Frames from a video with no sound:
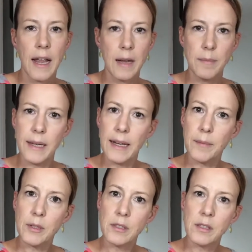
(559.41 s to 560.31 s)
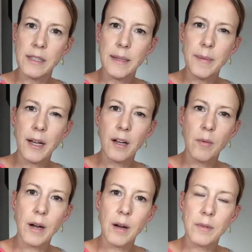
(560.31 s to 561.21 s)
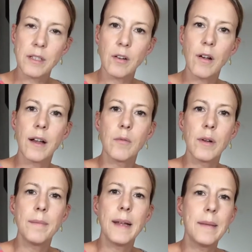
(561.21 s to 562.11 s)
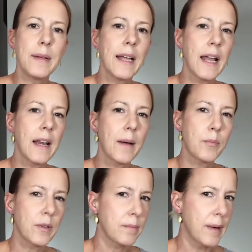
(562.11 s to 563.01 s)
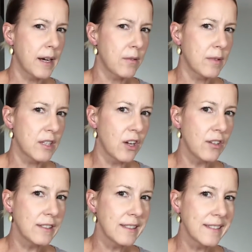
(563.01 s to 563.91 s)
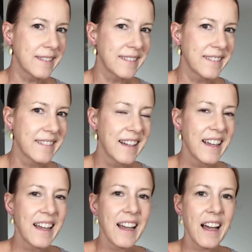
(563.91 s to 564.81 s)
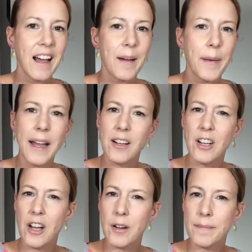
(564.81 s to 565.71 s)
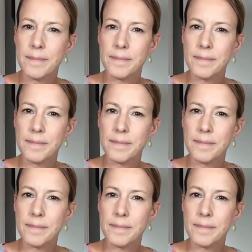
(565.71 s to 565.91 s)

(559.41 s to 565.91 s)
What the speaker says: and being able to see better where it was going would maybe end up with better results. I don't know.